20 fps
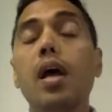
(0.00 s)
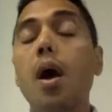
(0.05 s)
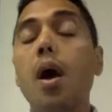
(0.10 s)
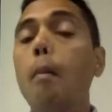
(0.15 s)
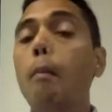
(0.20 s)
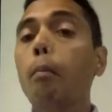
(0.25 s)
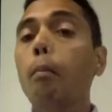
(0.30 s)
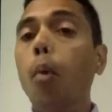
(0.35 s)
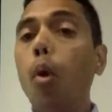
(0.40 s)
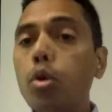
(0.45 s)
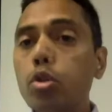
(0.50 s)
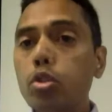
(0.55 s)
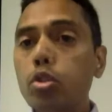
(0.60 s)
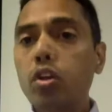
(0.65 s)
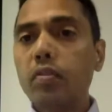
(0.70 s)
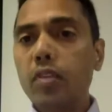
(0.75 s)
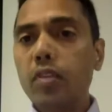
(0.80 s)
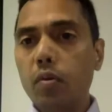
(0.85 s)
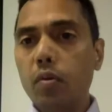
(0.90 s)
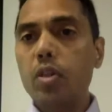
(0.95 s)
most
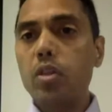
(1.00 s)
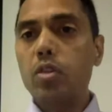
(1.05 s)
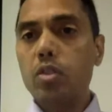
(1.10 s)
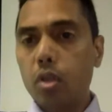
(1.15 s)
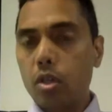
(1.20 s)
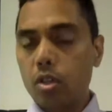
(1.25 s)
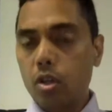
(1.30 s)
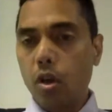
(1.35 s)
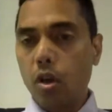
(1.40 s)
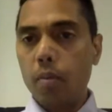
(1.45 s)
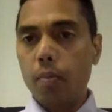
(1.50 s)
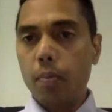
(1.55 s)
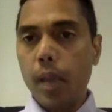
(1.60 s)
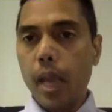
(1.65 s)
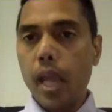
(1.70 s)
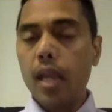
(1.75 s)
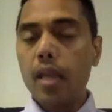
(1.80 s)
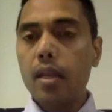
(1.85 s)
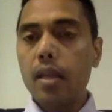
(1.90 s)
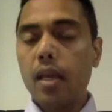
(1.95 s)
of the research on
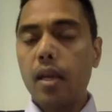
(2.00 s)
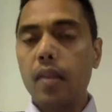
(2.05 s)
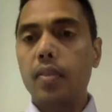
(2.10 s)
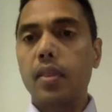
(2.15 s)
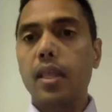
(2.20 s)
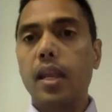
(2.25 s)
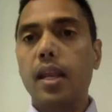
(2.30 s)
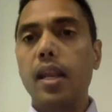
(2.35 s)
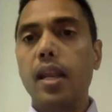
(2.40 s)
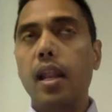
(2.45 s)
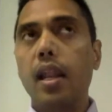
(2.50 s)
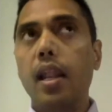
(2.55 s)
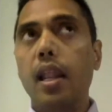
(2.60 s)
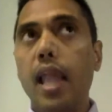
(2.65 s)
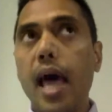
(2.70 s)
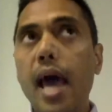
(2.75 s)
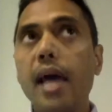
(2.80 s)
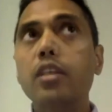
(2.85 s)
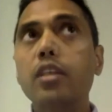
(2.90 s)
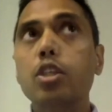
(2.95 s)
pain in the
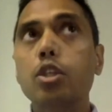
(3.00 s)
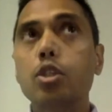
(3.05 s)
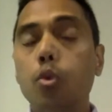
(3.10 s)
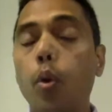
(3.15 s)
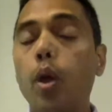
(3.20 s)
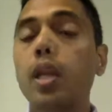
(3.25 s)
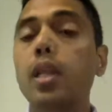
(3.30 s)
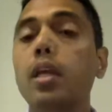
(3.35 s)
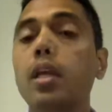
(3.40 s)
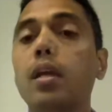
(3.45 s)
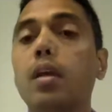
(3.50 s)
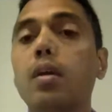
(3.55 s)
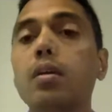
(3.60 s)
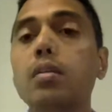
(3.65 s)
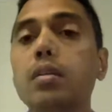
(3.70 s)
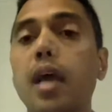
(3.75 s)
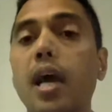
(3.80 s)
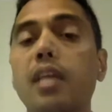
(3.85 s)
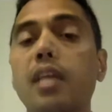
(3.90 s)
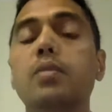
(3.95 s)
last 20
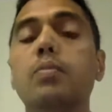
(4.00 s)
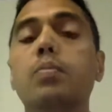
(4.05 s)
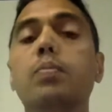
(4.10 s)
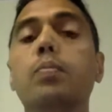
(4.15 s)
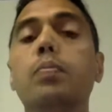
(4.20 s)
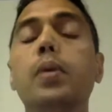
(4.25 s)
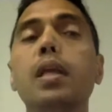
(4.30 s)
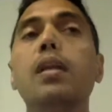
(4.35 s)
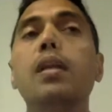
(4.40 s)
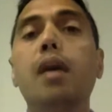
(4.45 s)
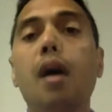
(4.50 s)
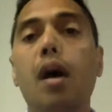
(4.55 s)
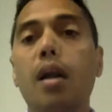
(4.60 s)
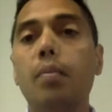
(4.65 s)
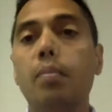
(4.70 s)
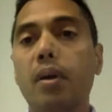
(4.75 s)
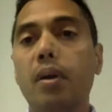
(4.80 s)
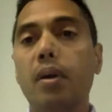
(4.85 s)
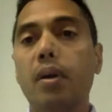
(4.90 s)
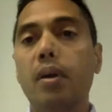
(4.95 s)
years has been
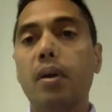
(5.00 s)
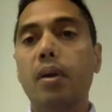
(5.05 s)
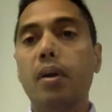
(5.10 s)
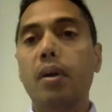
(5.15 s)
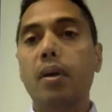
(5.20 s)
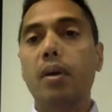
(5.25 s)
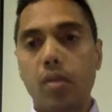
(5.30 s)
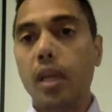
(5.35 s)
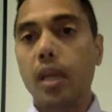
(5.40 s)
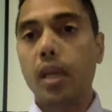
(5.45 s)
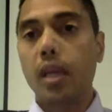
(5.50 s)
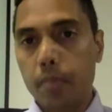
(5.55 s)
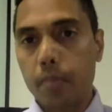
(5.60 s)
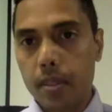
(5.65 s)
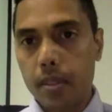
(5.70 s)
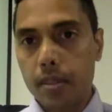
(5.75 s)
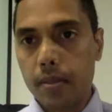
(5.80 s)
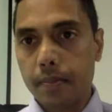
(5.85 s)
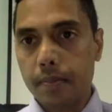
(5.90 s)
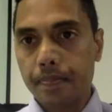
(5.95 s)
done by physical
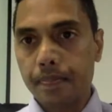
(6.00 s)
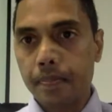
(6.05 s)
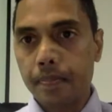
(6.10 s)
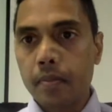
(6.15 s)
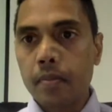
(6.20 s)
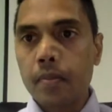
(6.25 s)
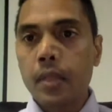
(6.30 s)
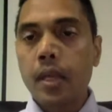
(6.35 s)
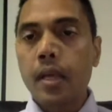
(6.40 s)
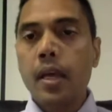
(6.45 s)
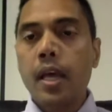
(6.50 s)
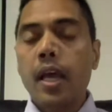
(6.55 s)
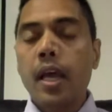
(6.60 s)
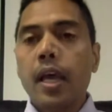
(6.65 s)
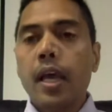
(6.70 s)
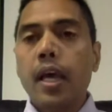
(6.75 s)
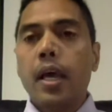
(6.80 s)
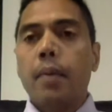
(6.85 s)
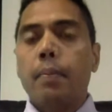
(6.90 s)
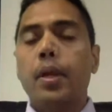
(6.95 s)
therapists.
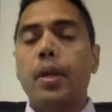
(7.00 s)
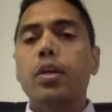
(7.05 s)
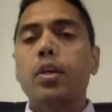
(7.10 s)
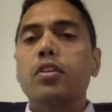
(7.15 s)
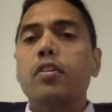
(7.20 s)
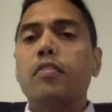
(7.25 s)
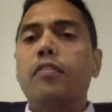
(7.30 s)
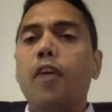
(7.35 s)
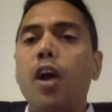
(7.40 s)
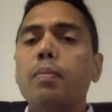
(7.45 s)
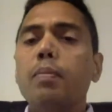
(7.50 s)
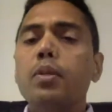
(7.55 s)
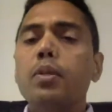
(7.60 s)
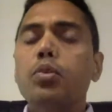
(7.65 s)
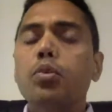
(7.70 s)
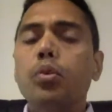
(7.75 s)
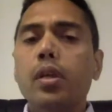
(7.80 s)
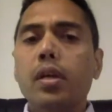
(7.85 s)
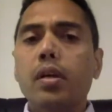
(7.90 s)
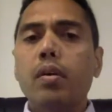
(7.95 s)
Because the
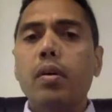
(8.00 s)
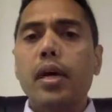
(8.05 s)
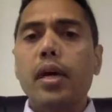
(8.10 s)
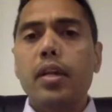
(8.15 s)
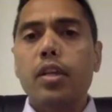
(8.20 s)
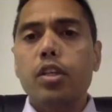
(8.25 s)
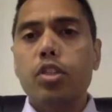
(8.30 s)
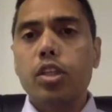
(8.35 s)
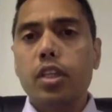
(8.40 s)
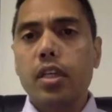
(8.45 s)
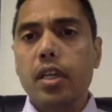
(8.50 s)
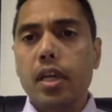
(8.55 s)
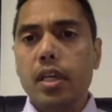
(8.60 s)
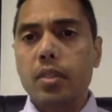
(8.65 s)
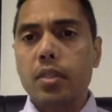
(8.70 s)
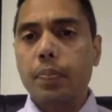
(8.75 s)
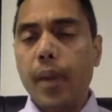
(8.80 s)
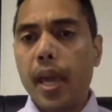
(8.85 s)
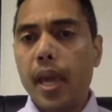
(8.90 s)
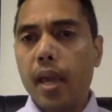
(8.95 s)
pharmaceutical industry
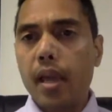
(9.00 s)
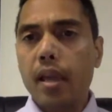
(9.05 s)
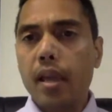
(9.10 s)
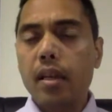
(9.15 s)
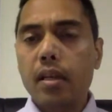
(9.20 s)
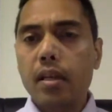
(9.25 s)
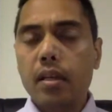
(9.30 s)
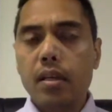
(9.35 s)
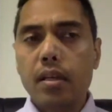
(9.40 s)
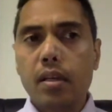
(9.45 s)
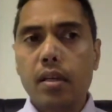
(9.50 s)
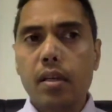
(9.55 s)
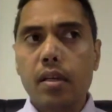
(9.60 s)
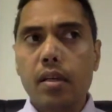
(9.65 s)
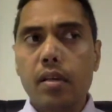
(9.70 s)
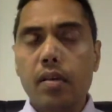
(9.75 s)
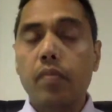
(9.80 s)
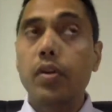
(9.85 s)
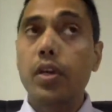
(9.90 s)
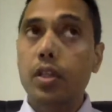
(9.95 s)
does pain
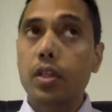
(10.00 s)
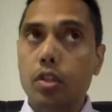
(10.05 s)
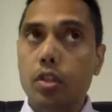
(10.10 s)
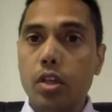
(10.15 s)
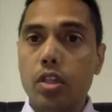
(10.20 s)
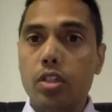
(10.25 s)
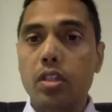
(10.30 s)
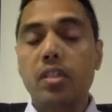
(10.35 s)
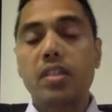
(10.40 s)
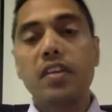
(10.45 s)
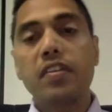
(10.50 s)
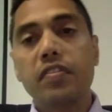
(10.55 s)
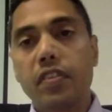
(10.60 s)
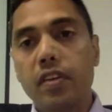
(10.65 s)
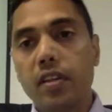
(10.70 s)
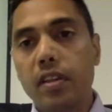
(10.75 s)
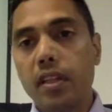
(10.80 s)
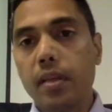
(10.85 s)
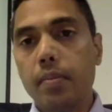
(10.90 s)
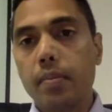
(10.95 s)
research
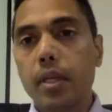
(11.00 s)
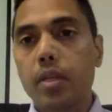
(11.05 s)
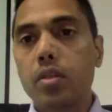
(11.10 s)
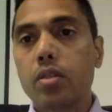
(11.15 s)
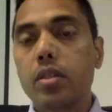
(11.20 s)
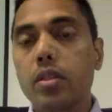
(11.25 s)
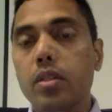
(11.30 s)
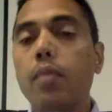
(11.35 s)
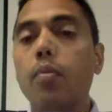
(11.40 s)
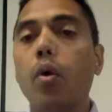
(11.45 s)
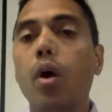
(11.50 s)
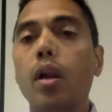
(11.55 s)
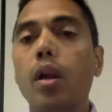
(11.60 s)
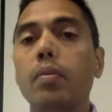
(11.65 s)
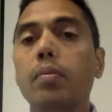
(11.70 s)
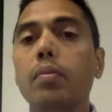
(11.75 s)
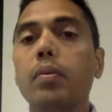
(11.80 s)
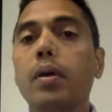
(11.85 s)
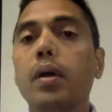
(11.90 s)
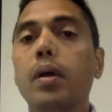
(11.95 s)
differently because they want to